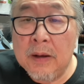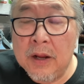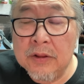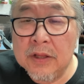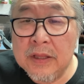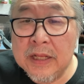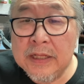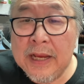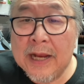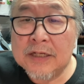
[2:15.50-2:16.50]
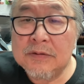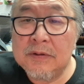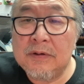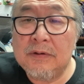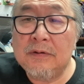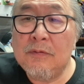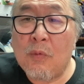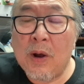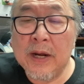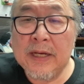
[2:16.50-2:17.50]
other than the actual
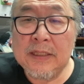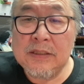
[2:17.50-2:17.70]
wanting